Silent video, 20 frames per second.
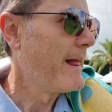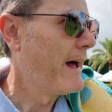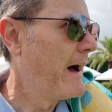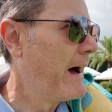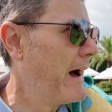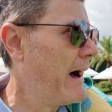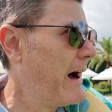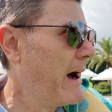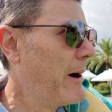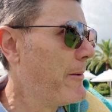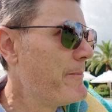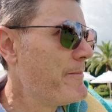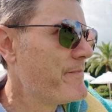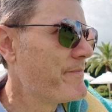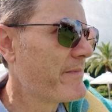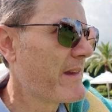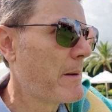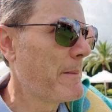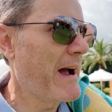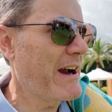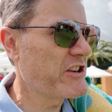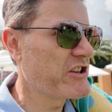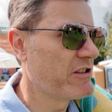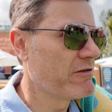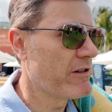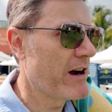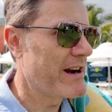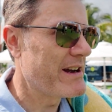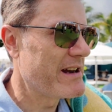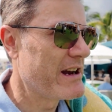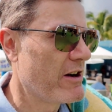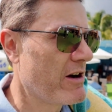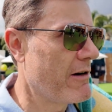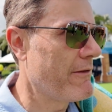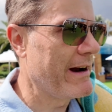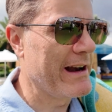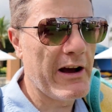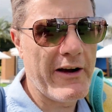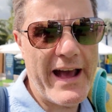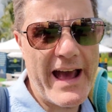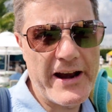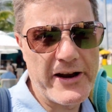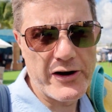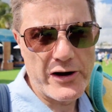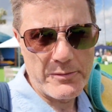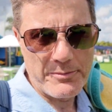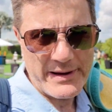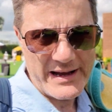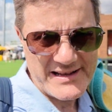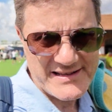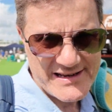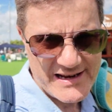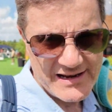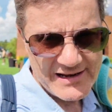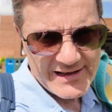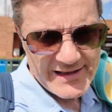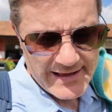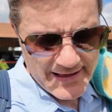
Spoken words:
I'm actually right near it right now, Editor Pizza.